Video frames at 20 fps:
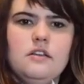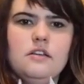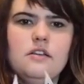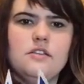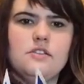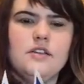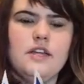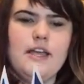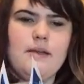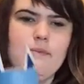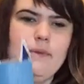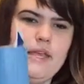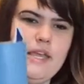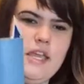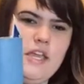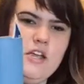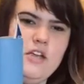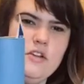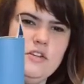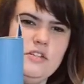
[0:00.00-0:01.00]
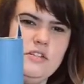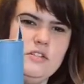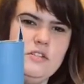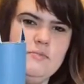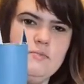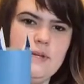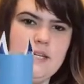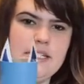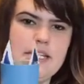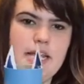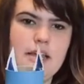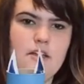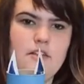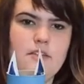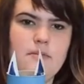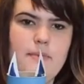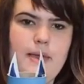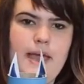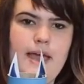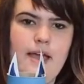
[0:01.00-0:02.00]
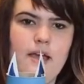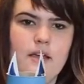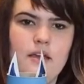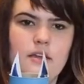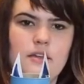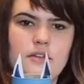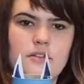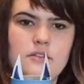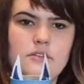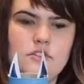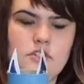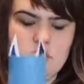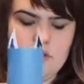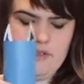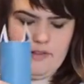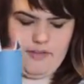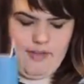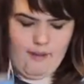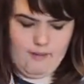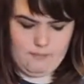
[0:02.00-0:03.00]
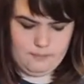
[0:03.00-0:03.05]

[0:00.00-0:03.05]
So I got my ears, my tail in the back, just like that.